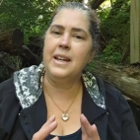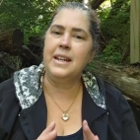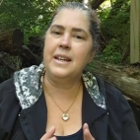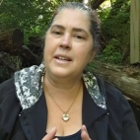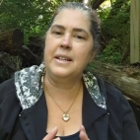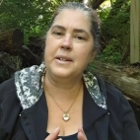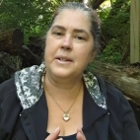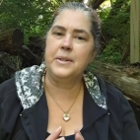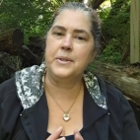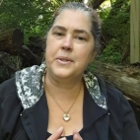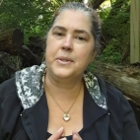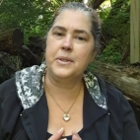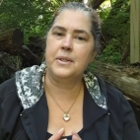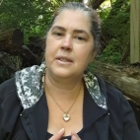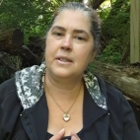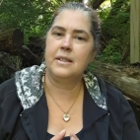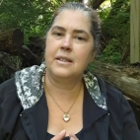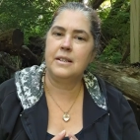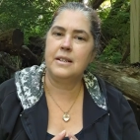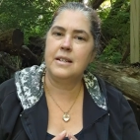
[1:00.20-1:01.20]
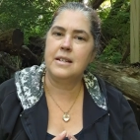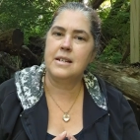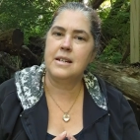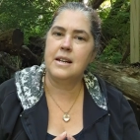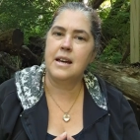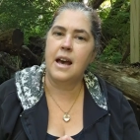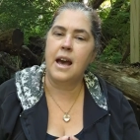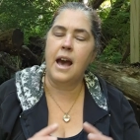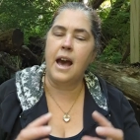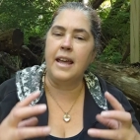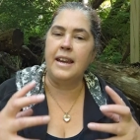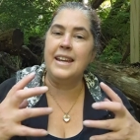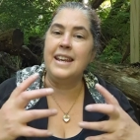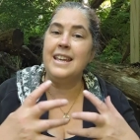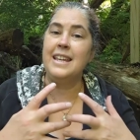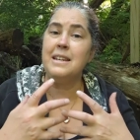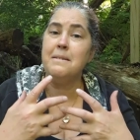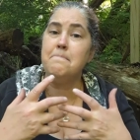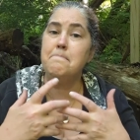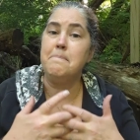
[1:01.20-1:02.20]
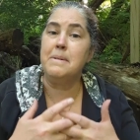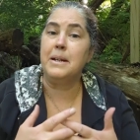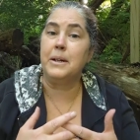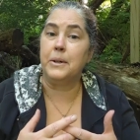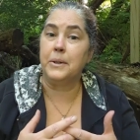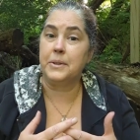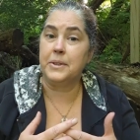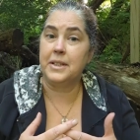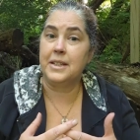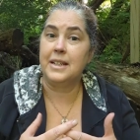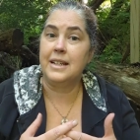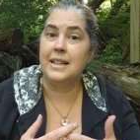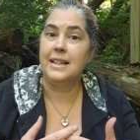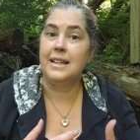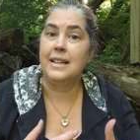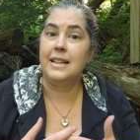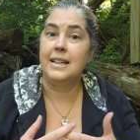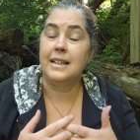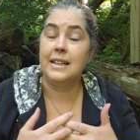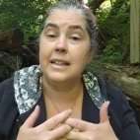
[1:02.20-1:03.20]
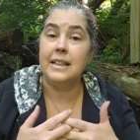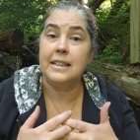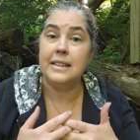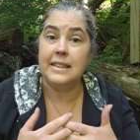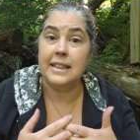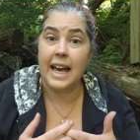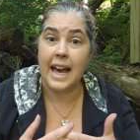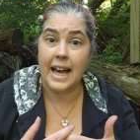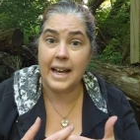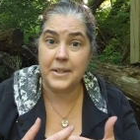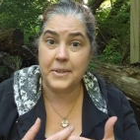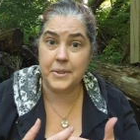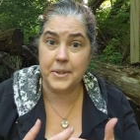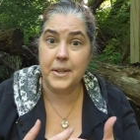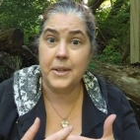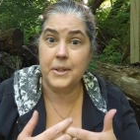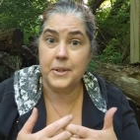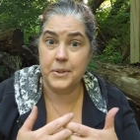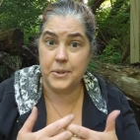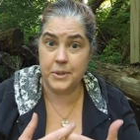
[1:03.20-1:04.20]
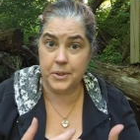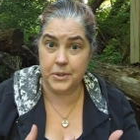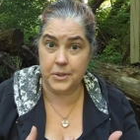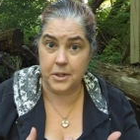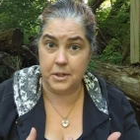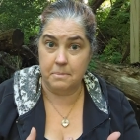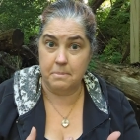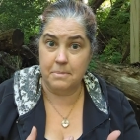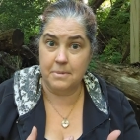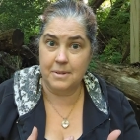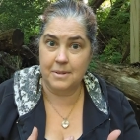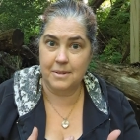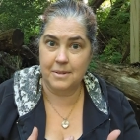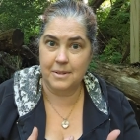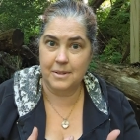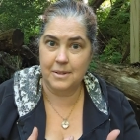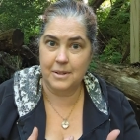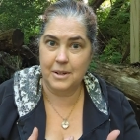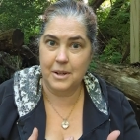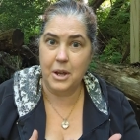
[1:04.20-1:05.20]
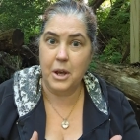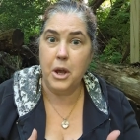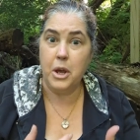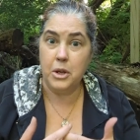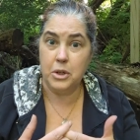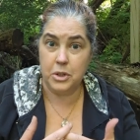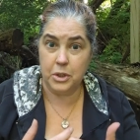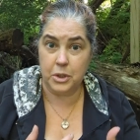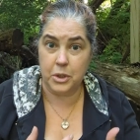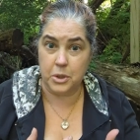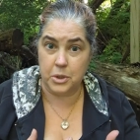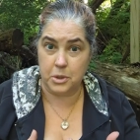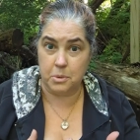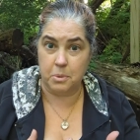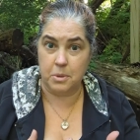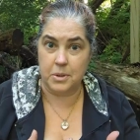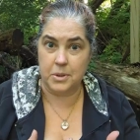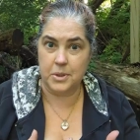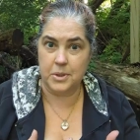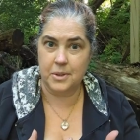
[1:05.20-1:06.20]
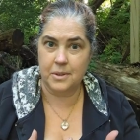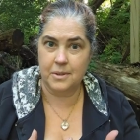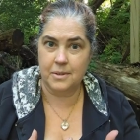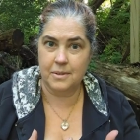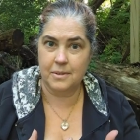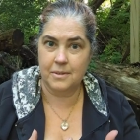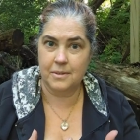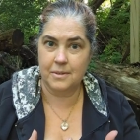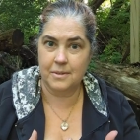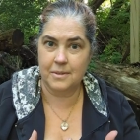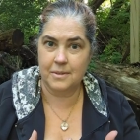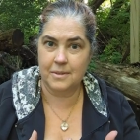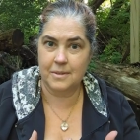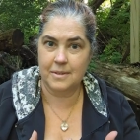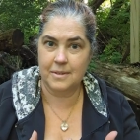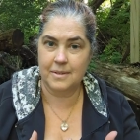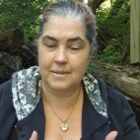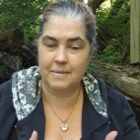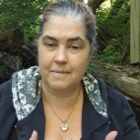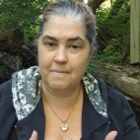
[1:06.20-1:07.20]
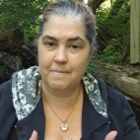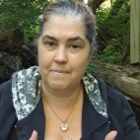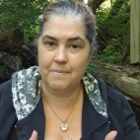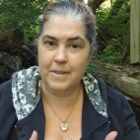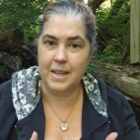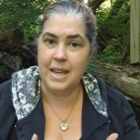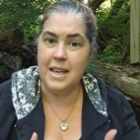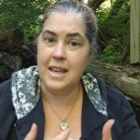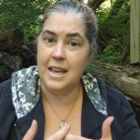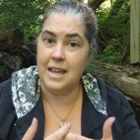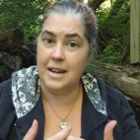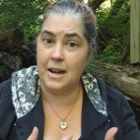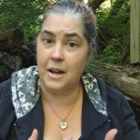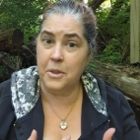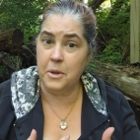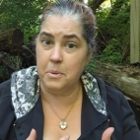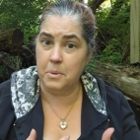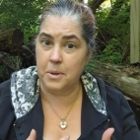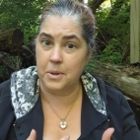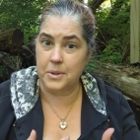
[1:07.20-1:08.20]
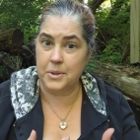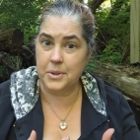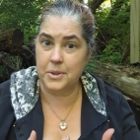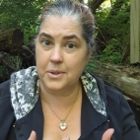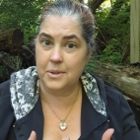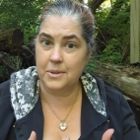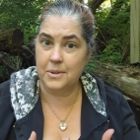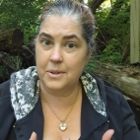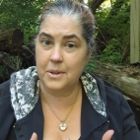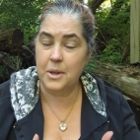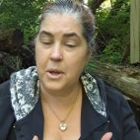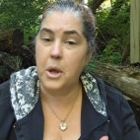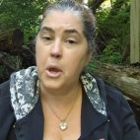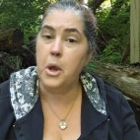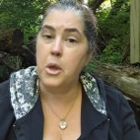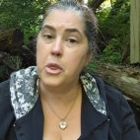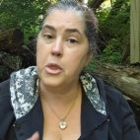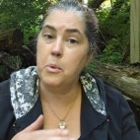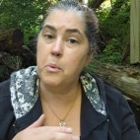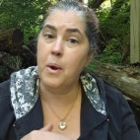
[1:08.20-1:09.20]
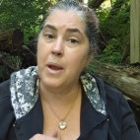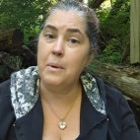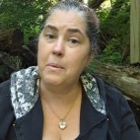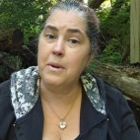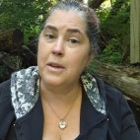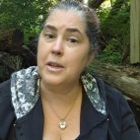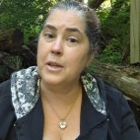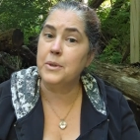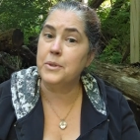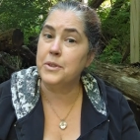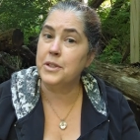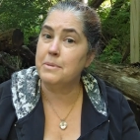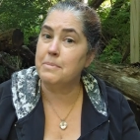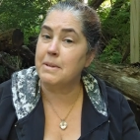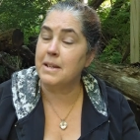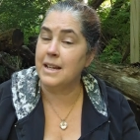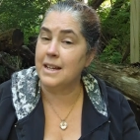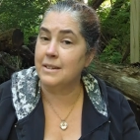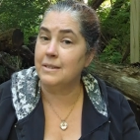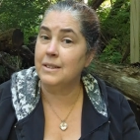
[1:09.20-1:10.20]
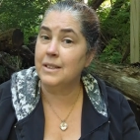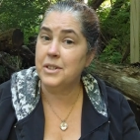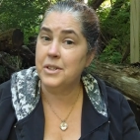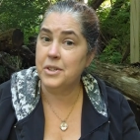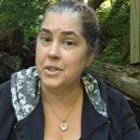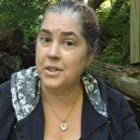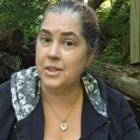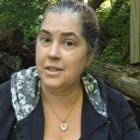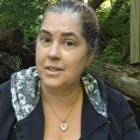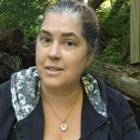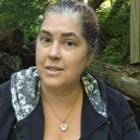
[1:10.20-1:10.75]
is an inbuilt class system to curse words. In other words, the way we use them in English,